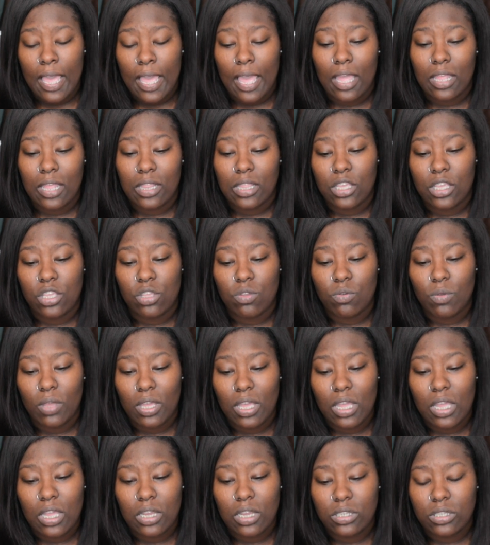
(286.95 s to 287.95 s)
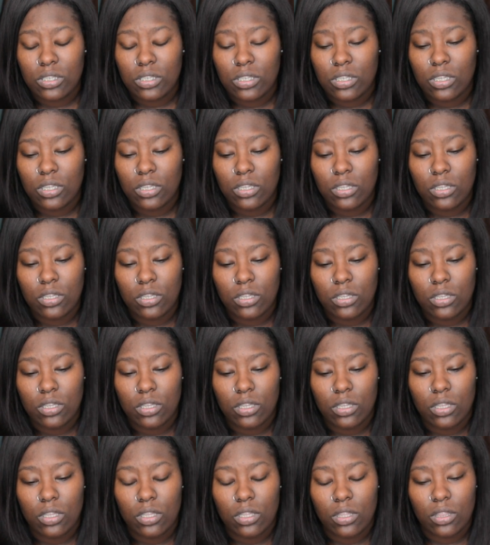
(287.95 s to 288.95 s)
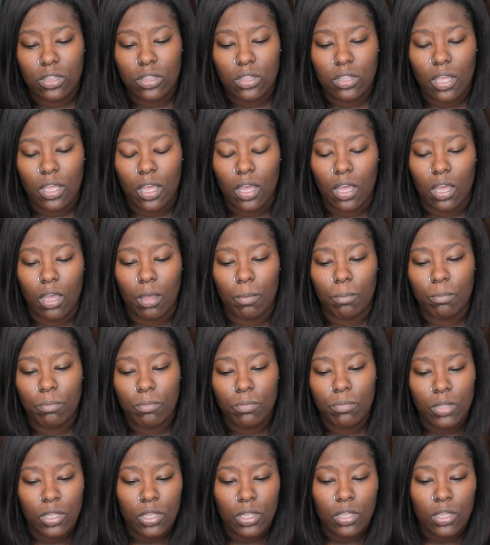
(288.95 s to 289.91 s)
and then you eat um,